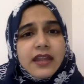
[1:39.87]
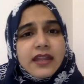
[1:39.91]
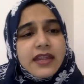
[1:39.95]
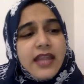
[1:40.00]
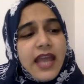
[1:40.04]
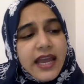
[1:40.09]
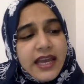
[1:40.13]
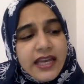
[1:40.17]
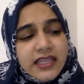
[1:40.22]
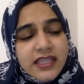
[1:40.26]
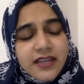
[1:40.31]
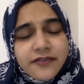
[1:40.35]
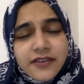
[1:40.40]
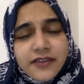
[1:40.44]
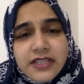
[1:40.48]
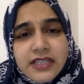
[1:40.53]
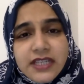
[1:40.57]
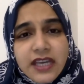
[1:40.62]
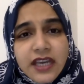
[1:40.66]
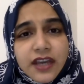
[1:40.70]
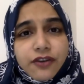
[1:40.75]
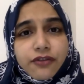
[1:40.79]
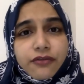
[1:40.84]

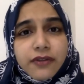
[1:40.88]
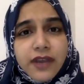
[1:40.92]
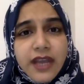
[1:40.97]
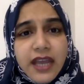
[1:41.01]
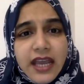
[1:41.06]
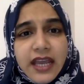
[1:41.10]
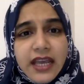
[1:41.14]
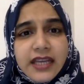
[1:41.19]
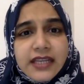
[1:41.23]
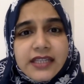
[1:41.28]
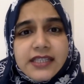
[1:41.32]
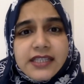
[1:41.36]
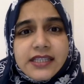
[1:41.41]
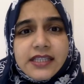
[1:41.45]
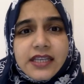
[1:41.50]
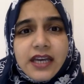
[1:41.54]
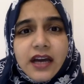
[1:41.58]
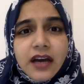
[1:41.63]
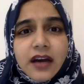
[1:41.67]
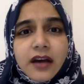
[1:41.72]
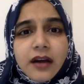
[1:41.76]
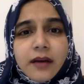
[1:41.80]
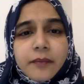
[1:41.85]
Negativity creates
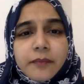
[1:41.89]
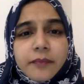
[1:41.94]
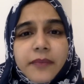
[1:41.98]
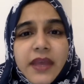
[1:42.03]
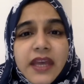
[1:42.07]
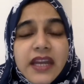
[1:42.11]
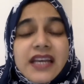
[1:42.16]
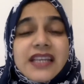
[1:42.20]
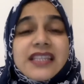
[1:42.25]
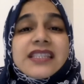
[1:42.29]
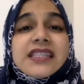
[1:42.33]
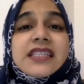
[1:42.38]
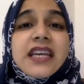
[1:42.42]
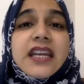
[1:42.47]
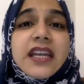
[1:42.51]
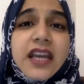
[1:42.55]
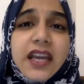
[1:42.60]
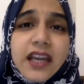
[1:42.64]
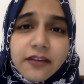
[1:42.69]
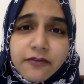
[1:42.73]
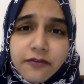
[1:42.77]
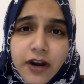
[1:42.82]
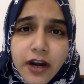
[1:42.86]
an
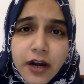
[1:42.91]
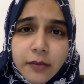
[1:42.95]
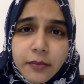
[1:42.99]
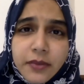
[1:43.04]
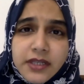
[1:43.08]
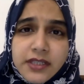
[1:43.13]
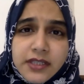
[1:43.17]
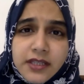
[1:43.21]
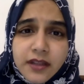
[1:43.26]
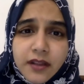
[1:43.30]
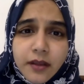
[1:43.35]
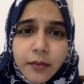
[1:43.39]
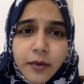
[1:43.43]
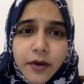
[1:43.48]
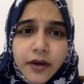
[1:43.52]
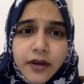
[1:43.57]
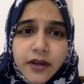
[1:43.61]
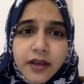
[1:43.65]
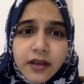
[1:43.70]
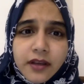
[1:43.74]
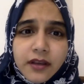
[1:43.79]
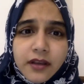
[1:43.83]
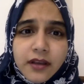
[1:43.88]
acidic environment in the
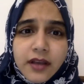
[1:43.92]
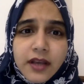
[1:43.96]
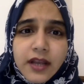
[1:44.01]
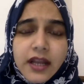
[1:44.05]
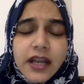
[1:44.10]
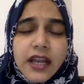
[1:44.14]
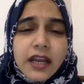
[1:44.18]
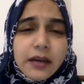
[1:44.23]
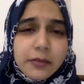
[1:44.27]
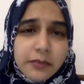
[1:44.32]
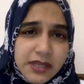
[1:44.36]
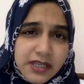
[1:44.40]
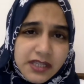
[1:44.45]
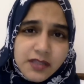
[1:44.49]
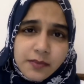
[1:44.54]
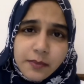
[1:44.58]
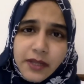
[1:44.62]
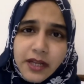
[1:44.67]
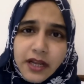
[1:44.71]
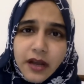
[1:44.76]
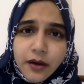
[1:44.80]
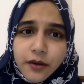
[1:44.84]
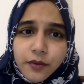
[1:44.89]
body. Let me
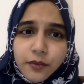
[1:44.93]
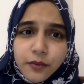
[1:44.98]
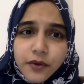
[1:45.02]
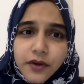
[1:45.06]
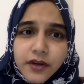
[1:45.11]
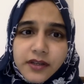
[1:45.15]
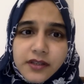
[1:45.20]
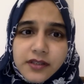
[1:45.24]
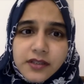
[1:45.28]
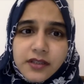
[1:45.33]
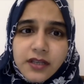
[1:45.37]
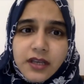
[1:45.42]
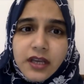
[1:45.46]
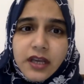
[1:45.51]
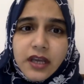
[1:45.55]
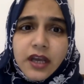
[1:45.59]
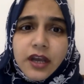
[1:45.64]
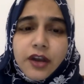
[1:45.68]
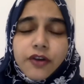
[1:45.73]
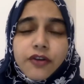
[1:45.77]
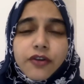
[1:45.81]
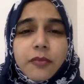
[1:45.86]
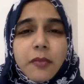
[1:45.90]
explain how it works.
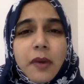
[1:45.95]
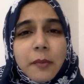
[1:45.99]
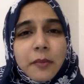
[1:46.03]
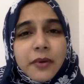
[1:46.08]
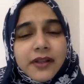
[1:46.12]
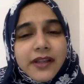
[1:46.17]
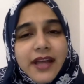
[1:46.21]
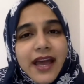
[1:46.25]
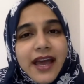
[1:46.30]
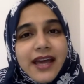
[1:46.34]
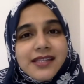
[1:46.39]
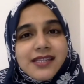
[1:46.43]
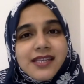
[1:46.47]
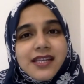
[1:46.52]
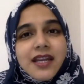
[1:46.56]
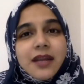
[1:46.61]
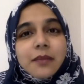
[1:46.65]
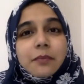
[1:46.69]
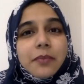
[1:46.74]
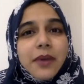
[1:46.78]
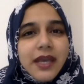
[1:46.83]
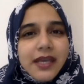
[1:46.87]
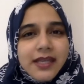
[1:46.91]
Remember the acid
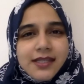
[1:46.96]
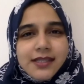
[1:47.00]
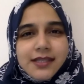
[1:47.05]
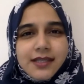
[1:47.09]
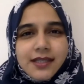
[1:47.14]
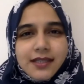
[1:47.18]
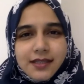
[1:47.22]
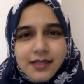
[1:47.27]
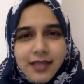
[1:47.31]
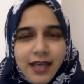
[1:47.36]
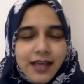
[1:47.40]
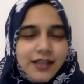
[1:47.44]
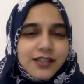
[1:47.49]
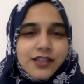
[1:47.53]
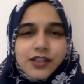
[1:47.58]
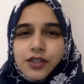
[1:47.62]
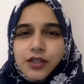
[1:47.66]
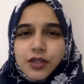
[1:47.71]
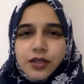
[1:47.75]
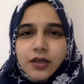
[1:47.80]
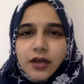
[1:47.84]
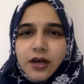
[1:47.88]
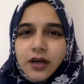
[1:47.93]
and base
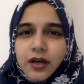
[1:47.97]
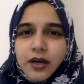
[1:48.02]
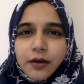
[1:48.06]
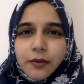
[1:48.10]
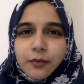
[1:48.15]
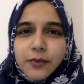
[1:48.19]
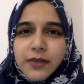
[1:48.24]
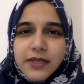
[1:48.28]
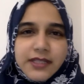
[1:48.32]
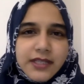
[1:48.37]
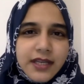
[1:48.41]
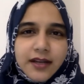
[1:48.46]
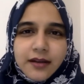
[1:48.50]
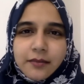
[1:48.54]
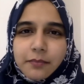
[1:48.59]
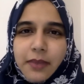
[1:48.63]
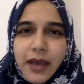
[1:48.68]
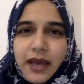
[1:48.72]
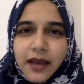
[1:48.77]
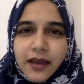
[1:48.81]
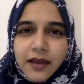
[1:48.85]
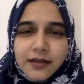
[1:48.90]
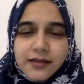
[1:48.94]
test we did
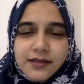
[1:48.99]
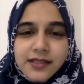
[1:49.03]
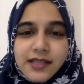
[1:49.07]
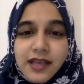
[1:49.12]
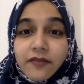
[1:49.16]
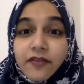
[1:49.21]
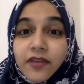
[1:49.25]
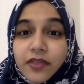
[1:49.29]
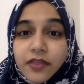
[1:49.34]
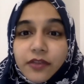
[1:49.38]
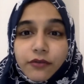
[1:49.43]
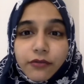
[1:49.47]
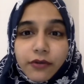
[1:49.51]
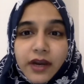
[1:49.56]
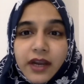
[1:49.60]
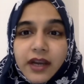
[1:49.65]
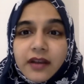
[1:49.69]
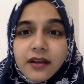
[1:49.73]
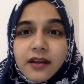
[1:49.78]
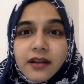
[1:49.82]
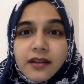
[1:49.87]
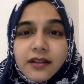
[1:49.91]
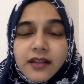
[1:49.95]
back in 7th
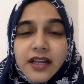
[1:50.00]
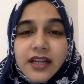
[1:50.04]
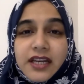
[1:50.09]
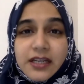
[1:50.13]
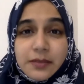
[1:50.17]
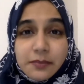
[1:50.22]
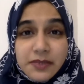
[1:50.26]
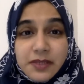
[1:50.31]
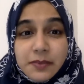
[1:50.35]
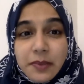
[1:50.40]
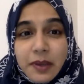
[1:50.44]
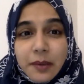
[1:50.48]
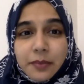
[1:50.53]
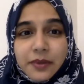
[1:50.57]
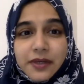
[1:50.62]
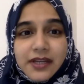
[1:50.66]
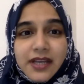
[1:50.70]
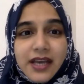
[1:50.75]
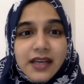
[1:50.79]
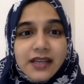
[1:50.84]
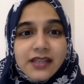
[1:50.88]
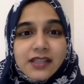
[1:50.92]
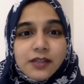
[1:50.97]
grade, the litmus paper
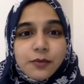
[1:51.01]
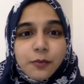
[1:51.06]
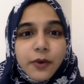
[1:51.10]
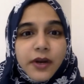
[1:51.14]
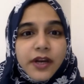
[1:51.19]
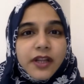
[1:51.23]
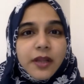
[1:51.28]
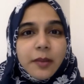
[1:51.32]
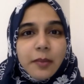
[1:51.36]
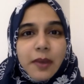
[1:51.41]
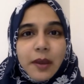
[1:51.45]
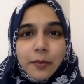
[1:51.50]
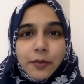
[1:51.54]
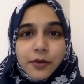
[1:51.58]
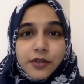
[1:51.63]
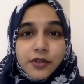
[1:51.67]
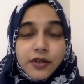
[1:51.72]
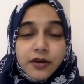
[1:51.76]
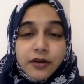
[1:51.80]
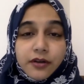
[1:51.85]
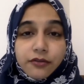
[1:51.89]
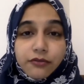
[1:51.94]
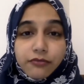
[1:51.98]
test where the paper
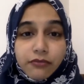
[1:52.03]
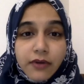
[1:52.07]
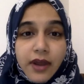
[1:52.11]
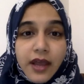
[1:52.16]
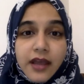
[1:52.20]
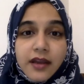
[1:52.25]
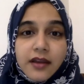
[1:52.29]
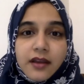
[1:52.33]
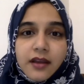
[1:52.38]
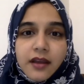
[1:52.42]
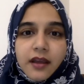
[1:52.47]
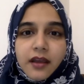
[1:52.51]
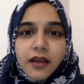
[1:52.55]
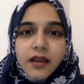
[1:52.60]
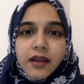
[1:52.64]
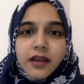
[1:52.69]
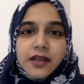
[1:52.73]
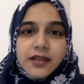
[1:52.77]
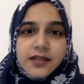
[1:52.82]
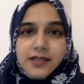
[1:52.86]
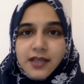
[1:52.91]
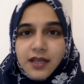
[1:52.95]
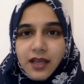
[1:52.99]
turned red in
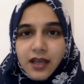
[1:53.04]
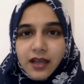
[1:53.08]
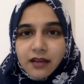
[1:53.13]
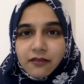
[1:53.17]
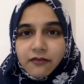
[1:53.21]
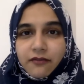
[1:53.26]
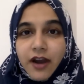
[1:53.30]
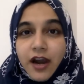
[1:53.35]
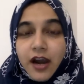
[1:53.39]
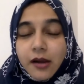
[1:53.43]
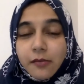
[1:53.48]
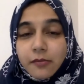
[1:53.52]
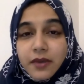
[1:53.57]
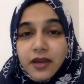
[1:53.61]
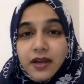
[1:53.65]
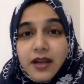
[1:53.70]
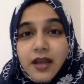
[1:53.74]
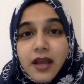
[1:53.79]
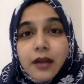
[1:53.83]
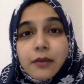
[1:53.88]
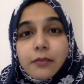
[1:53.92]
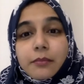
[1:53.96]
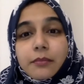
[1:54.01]
acidic environment
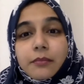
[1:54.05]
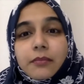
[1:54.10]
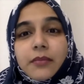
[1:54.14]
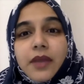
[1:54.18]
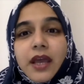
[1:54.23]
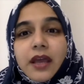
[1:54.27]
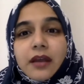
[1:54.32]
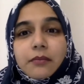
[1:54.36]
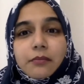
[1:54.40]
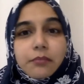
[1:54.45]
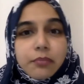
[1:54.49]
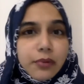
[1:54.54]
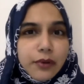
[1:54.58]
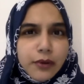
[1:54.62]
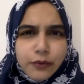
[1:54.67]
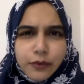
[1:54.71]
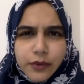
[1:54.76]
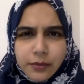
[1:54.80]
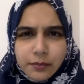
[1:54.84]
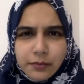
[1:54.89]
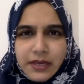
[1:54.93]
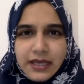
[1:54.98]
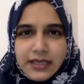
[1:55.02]
and blue
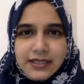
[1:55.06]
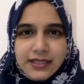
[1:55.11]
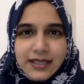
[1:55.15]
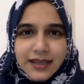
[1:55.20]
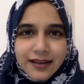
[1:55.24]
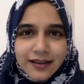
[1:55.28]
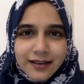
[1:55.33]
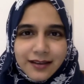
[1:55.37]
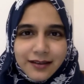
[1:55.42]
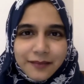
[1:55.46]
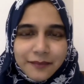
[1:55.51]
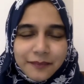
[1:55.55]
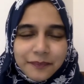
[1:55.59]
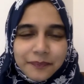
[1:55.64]
in basic?